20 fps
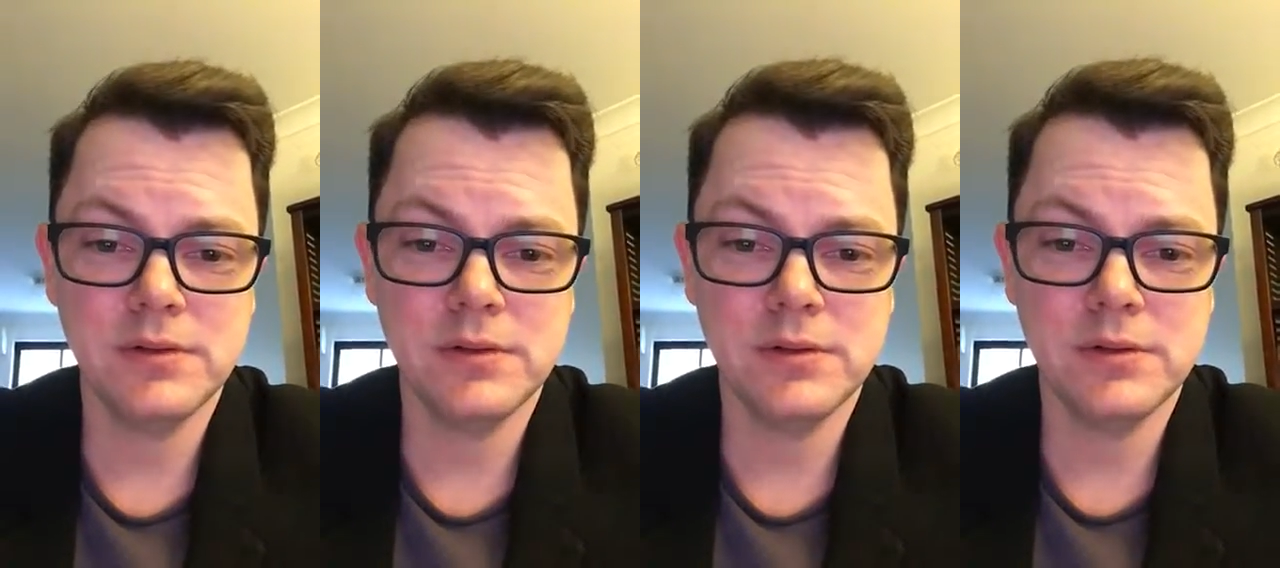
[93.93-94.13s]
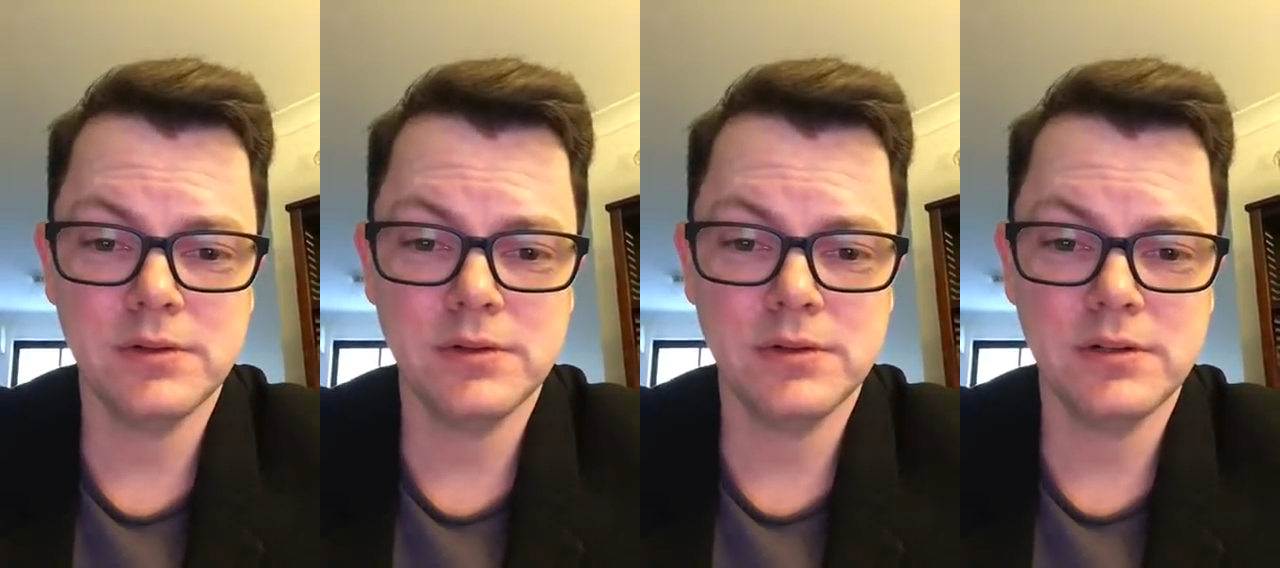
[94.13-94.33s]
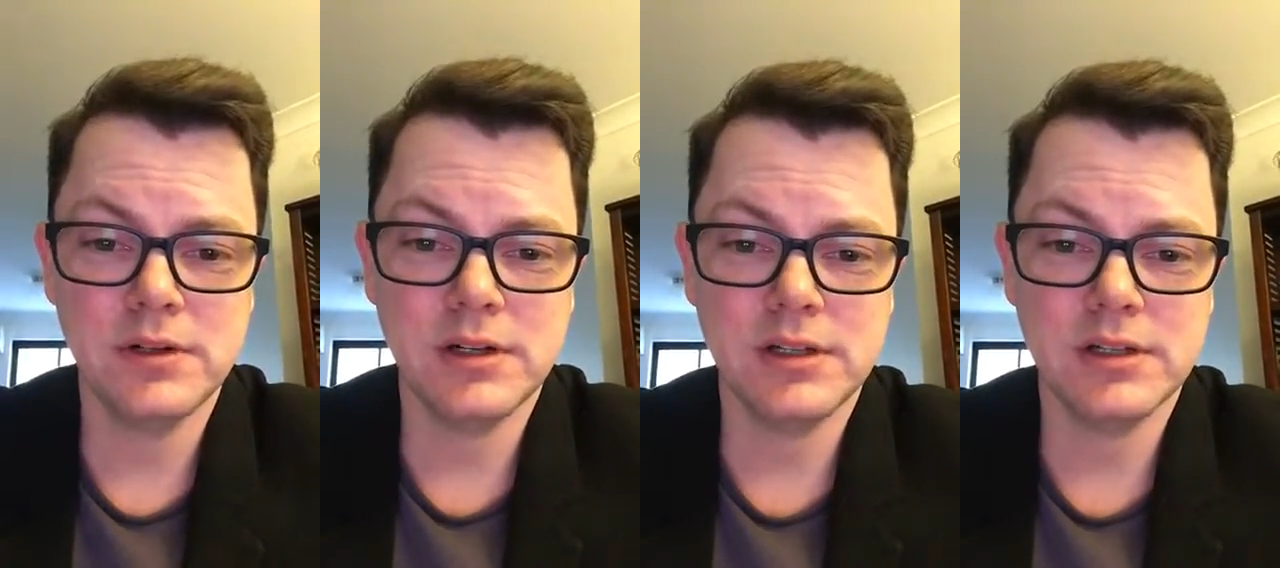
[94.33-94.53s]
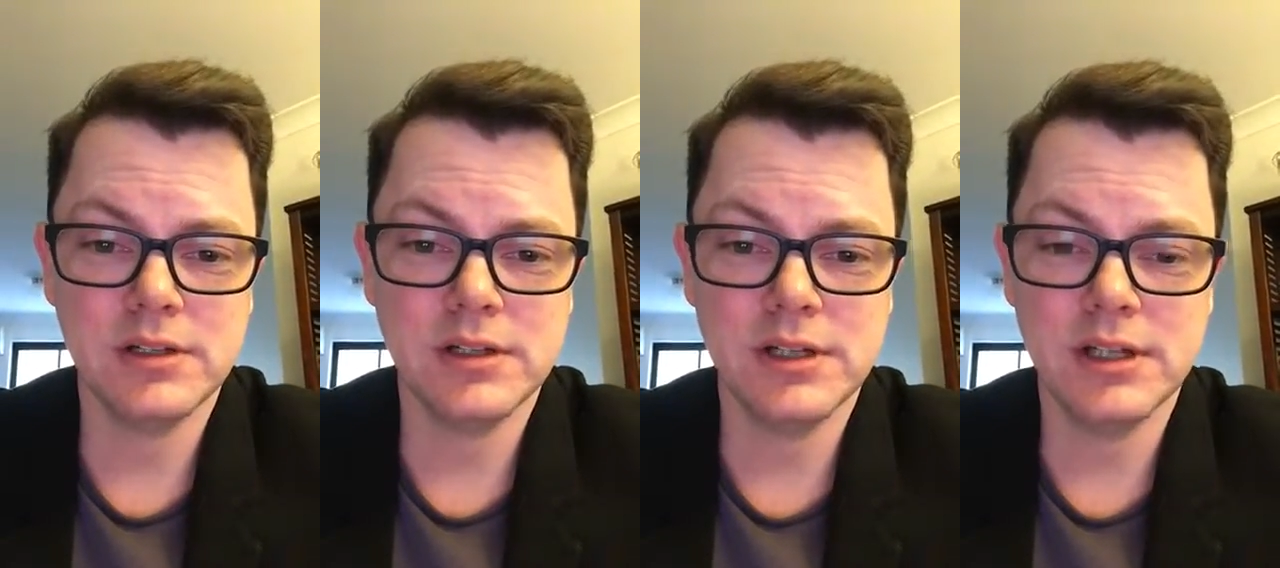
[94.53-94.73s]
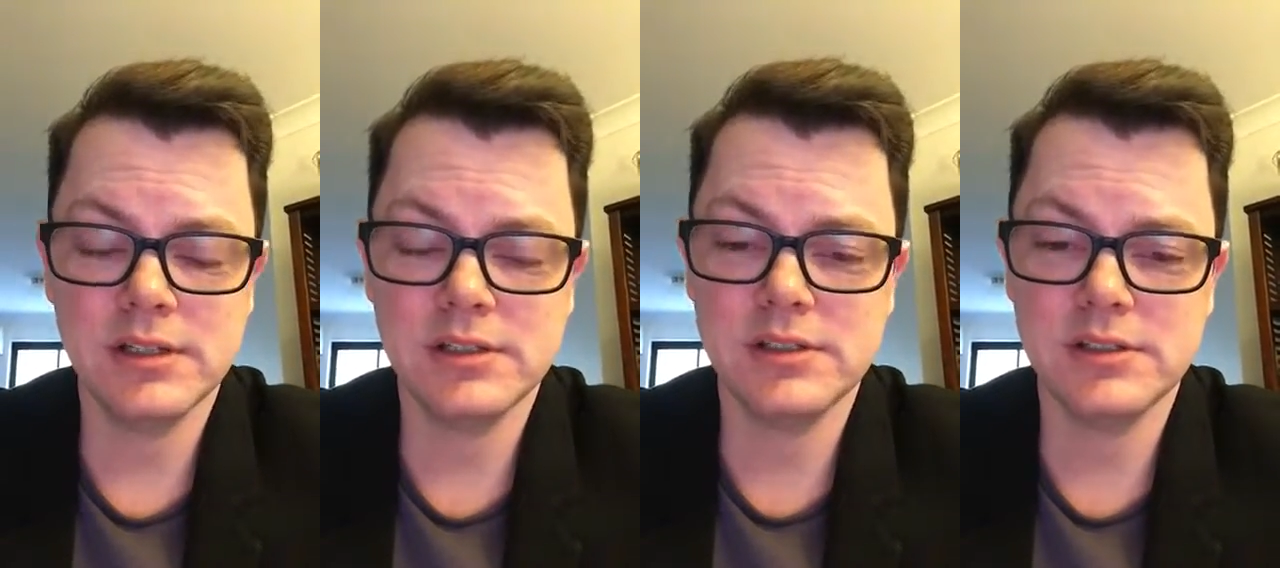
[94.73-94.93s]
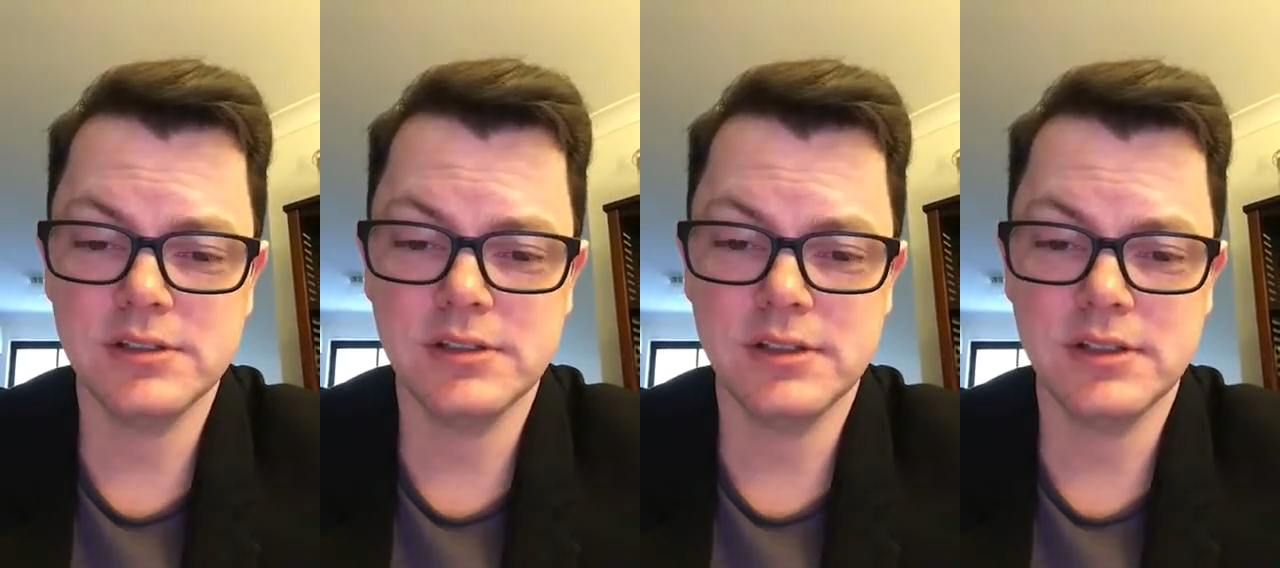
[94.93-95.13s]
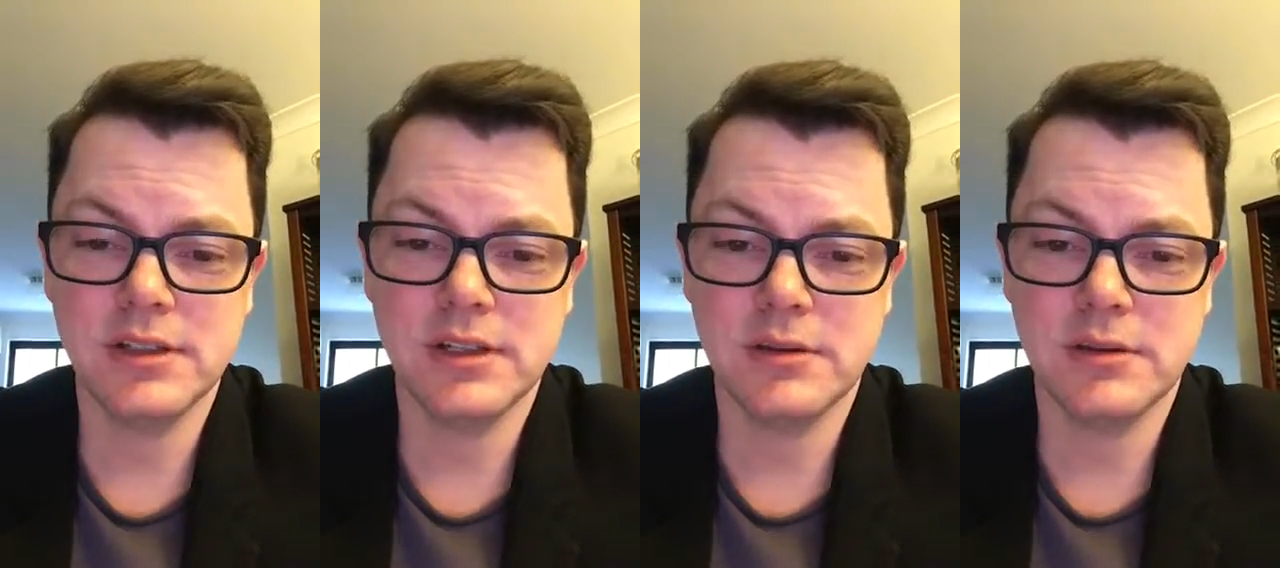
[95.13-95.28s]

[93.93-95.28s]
for a connection.